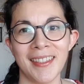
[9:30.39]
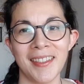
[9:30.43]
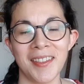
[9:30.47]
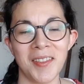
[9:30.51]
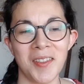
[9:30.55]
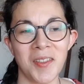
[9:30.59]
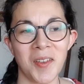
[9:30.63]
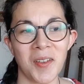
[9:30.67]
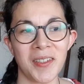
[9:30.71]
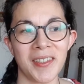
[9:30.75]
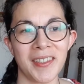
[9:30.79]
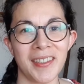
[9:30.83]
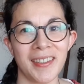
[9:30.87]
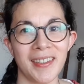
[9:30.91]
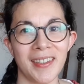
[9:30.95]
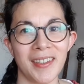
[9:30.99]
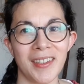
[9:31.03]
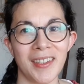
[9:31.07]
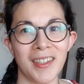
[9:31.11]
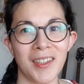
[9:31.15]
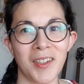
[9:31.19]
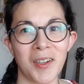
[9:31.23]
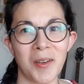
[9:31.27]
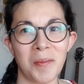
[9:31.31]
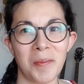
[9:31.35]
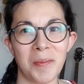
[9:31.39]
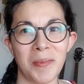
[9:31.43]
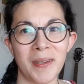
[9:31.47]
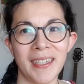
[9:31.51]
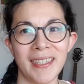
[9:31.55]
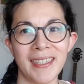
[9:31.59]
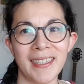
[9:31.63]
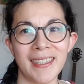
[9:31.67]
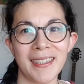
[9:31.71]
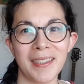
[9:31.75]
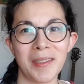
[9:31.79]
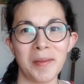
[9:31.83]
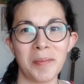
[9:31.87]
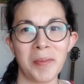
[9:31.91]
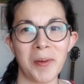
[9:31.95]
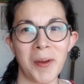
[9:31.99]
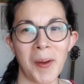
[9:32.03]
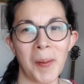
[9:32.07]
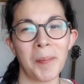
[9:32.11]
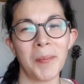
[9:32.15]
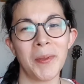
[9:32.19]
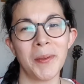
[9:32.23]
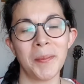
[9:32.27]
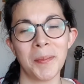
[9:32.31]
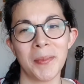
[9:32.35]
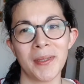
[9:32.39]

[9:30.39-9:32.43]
Not a complete disappointment,